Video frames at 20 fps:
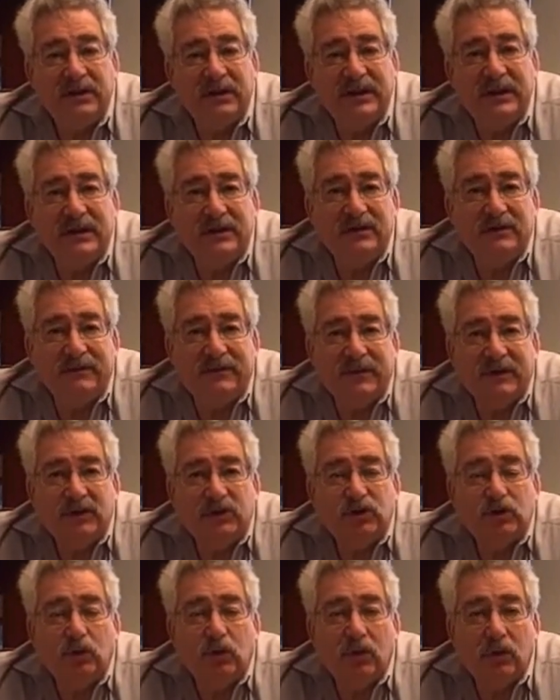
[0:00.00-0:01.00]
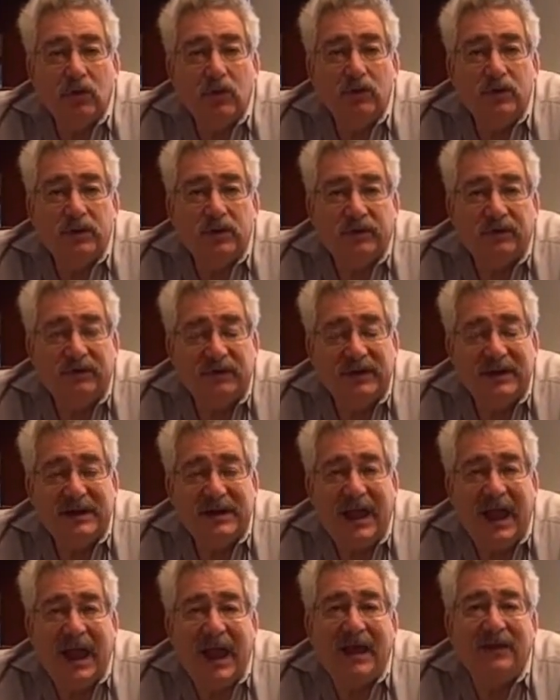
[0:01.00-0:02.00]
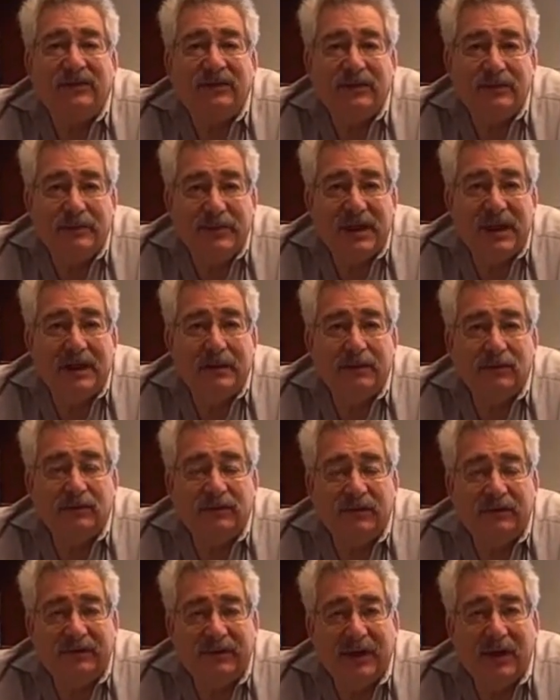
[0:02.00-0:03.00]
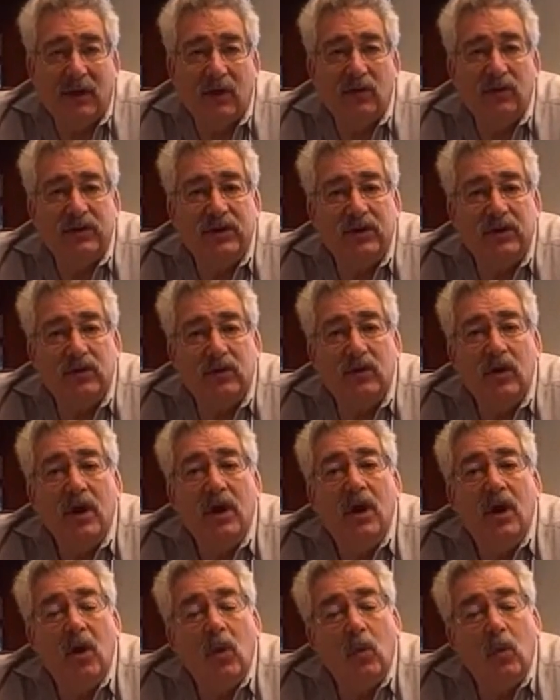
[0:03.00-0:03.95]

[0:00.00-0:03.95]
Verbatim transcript: The individual who you're seeing has to be able to tell you